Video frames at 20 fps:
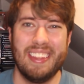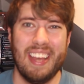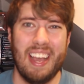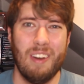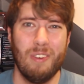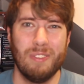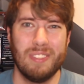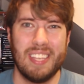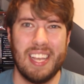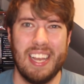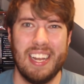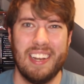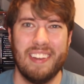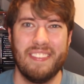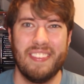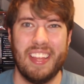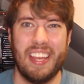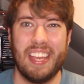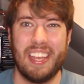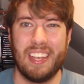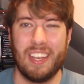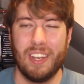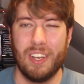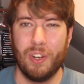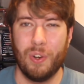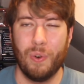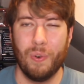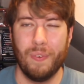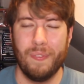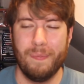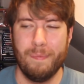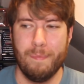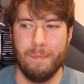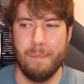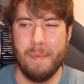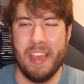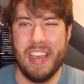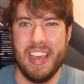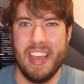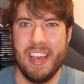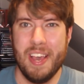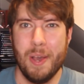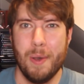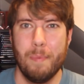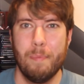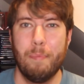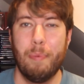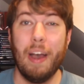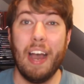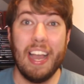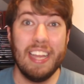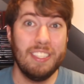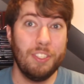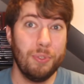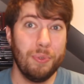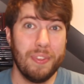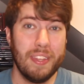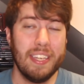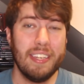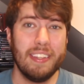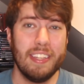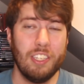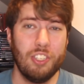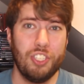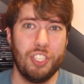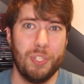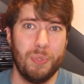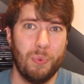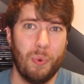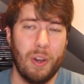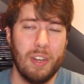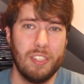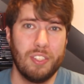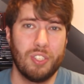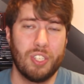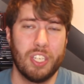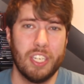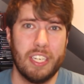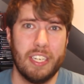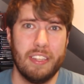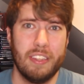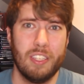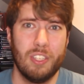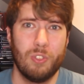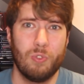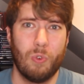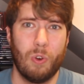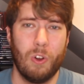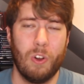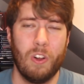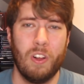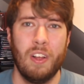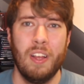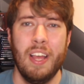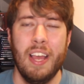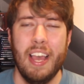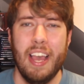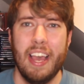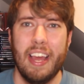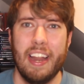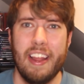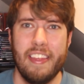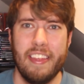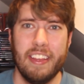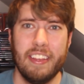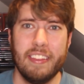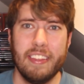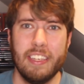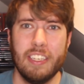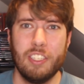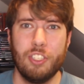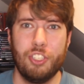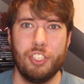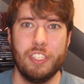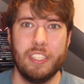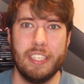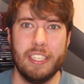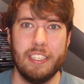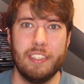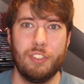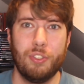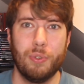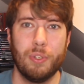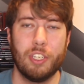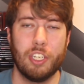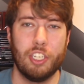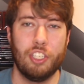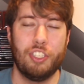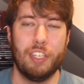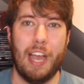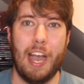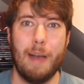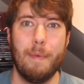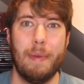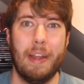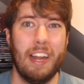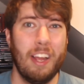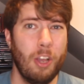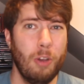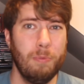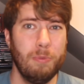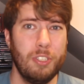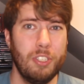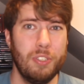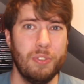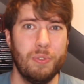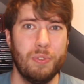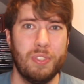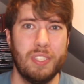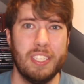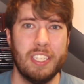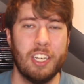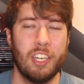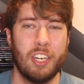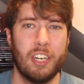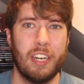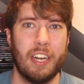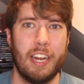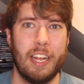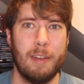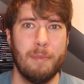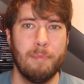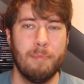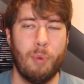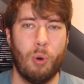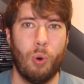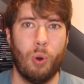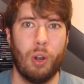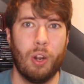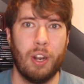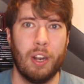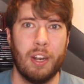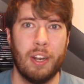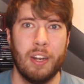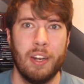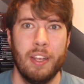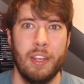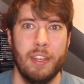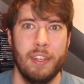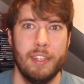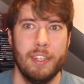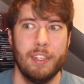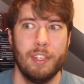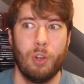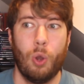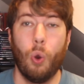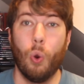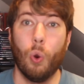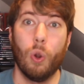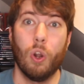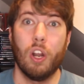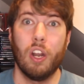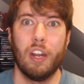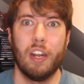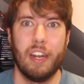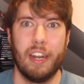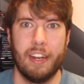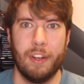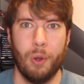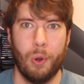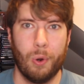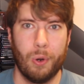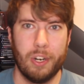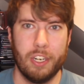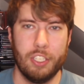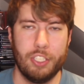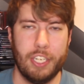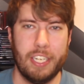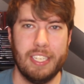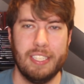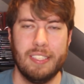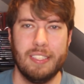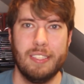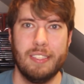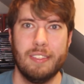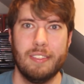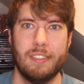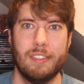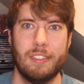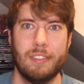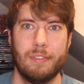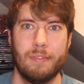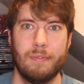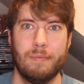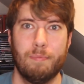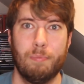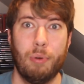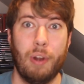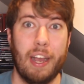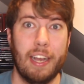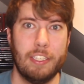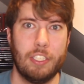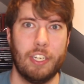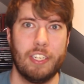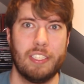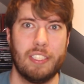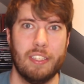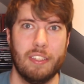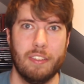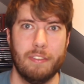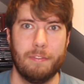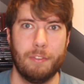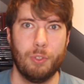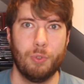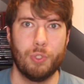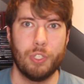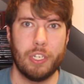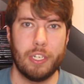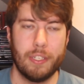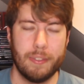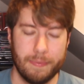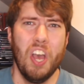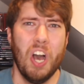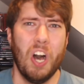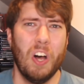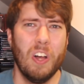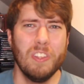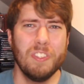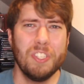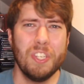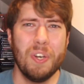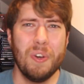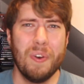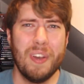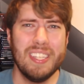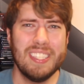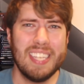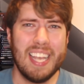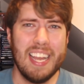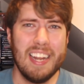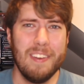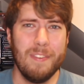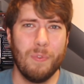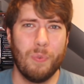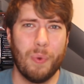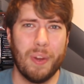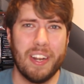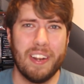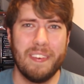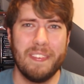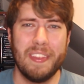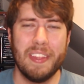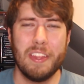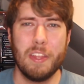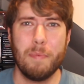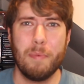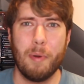that was kind of like, meh. But I do think that she was good in this role. And I think that she did do a good job. And I hope to see her in more horror and horror adjacent projects in the future. Also, it's kind of weird that the